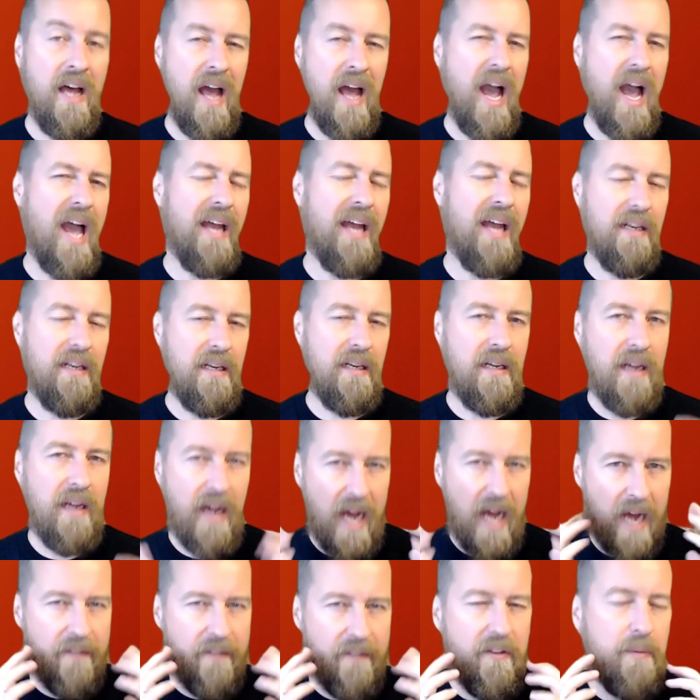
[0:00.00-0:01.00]
and
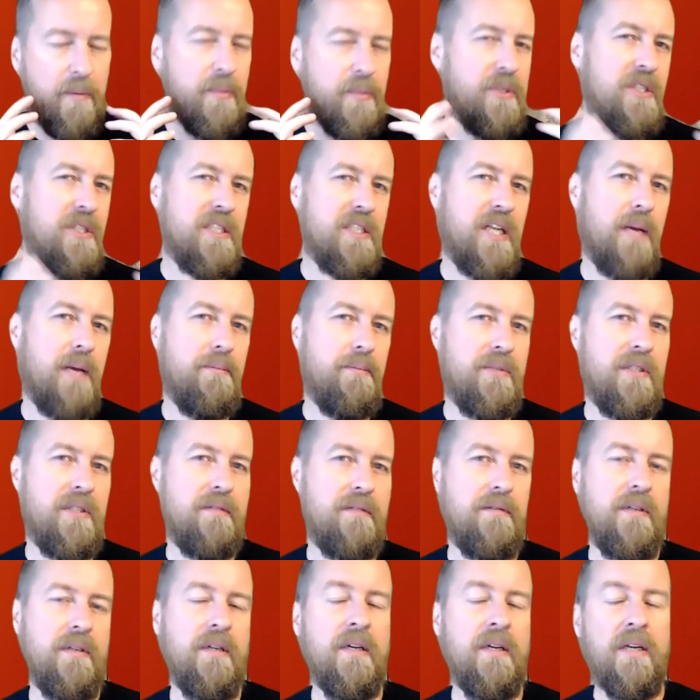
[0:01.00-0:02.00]
have the
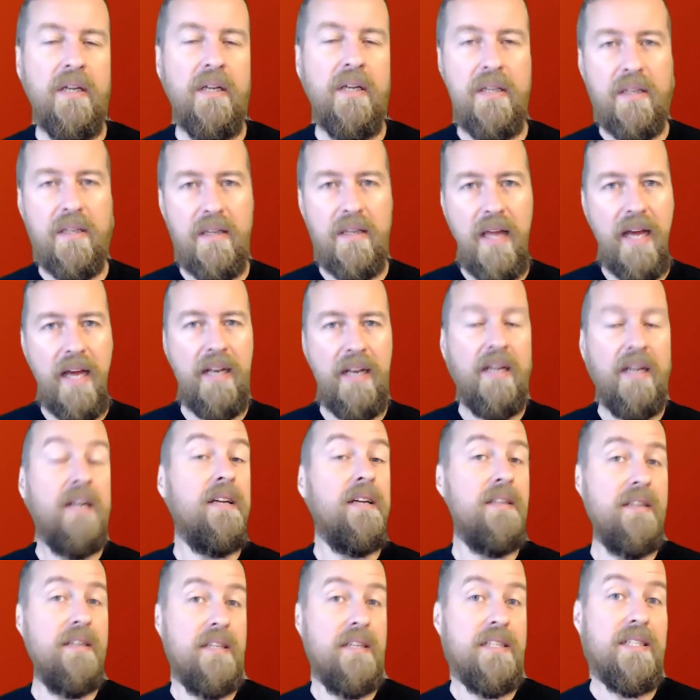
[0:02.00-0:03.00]
perception that
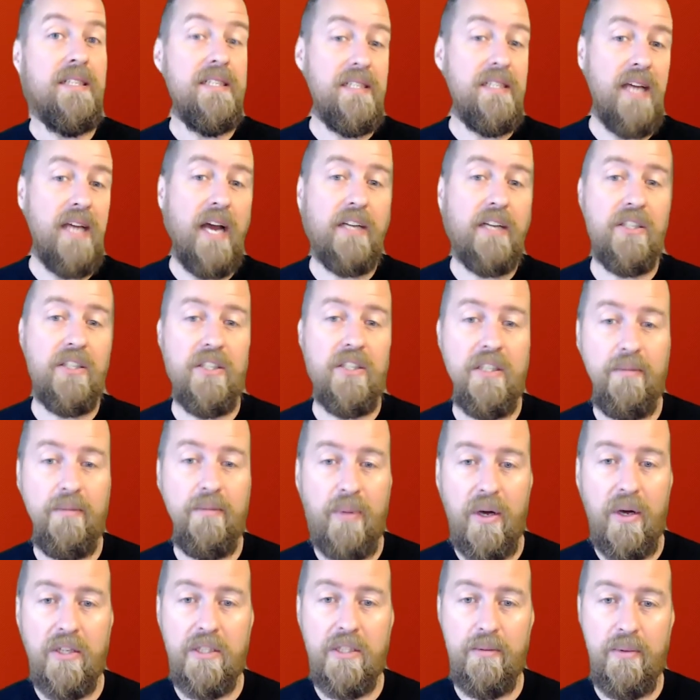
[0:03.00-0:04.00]
this is actually
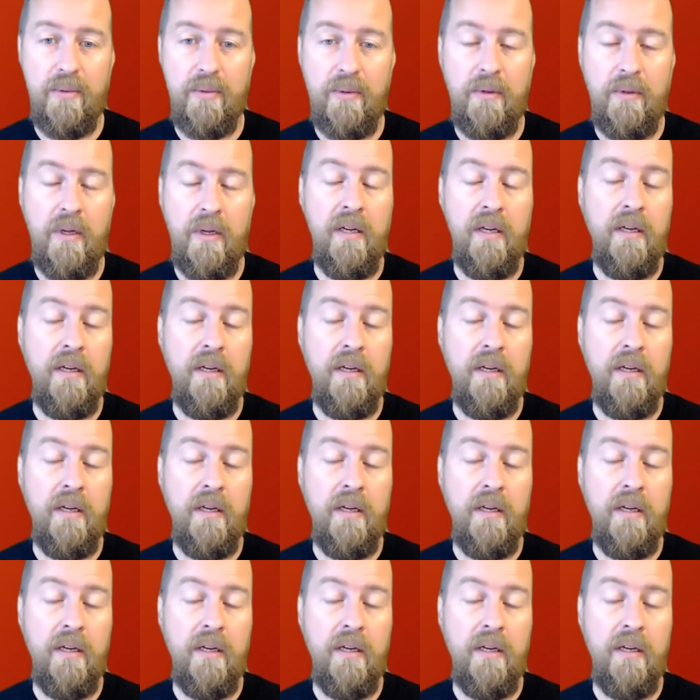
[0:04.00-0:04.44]
possible.